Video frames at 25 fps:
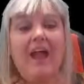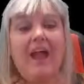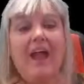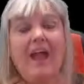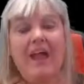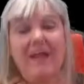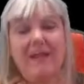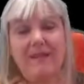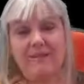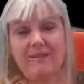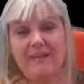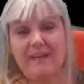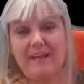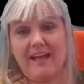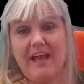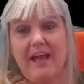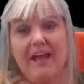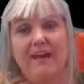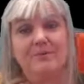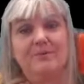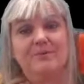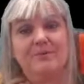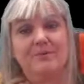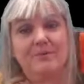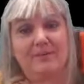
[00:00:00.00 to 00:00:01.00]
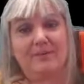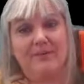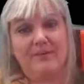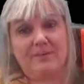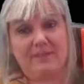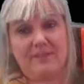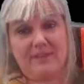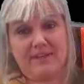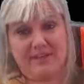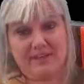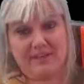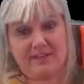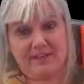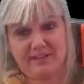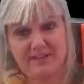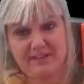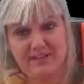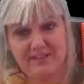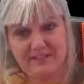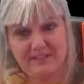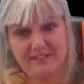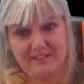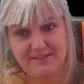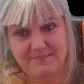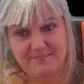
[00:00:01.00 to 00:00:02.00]
Anyway, how's the weather been at your
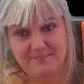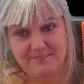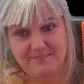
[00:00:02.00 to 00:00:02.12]
end?